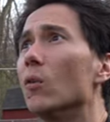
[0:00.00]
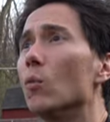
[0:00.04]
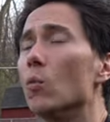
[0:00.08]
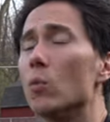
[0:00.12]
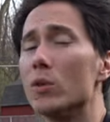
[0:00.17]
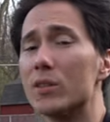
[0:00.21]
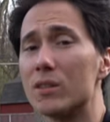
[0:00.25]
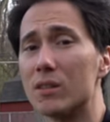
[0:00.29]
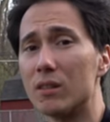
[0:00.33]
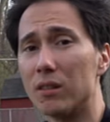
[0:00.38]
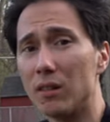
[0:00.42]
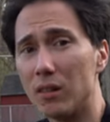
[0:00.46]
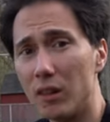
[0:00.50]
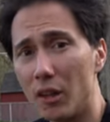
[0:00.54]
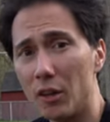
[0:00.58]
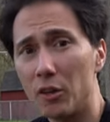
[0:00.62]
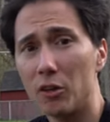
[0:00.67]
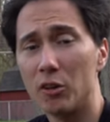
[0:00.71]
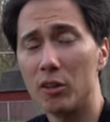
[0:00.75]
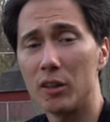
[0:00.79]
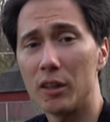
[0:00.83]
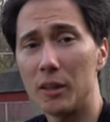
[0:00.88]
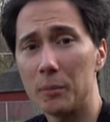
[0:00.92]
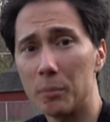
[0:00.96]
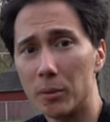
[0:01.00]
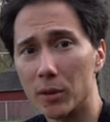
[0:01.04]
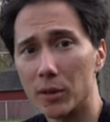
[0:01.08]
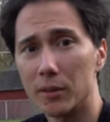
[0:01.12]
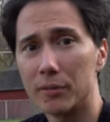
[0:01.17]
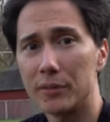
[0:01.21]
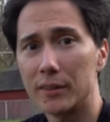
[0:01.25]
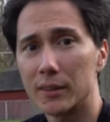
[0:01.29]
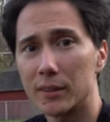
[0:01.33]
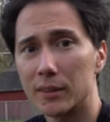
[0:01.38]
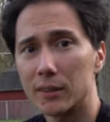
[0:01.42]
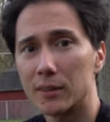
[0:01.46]
was literally
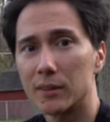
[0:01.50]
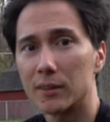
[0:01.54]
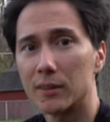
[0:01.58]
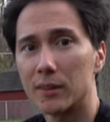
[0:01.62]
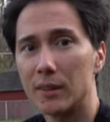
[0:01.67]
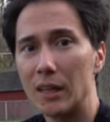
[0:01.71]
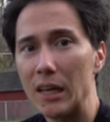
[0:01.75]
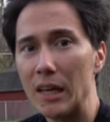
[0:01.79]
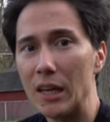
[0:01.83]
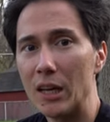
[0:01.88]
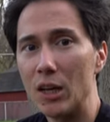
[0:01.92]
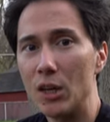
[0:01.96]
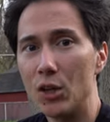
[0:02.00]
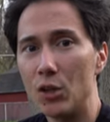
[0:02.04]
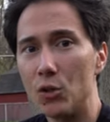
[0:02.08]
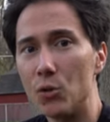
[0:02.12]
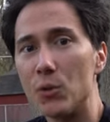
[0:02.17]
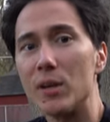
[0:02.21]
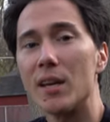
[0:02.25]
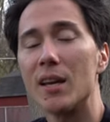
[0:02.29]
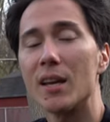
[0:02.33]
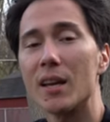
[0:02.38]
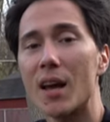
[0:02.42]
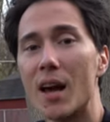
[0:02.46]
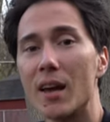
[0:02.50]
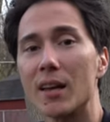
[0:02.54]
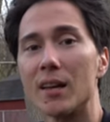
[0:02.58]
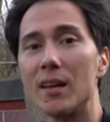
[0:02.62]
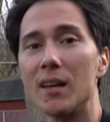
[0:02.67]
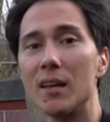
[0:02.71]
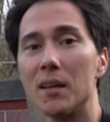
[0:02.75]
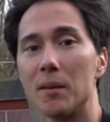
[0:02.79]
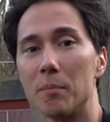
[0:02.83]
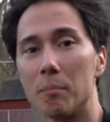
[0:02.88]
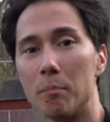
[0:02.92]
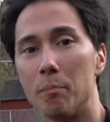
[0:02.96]
perfect? You cannot
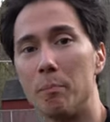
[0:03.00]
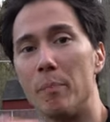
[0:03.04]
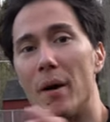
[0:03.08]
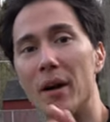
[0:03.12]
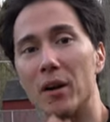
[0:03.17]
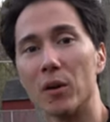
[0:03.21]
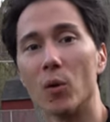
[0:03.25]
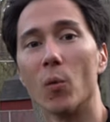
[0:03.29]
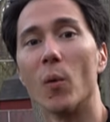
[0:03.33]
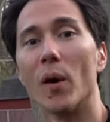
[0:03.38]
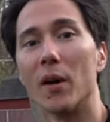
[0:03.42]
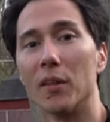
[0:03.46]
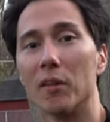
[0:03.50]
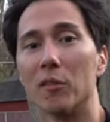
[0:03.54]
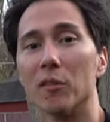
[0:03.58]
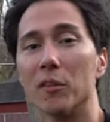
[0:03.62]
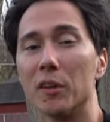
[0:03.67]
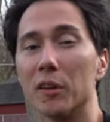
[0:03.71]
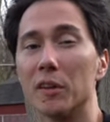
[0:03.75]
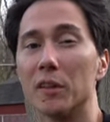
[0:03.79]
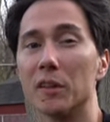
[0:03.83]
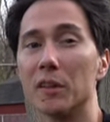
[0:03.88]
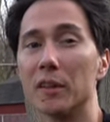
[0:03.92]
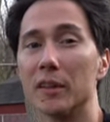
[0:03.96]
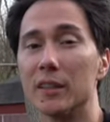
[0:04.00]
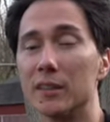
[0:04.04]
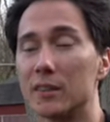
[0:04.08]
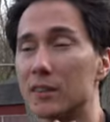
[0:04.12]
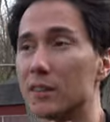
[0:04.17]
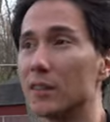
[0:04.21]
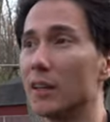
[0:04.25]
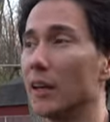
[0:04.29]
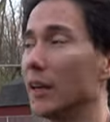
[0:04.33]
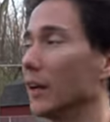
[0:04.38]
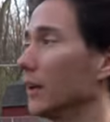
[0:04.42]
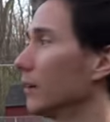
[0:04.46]
get better weather than there is
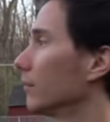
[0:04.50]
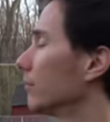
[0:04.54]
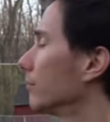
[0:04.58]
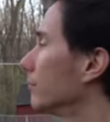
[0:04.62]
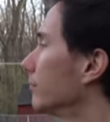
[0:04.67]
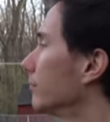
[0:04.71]
today.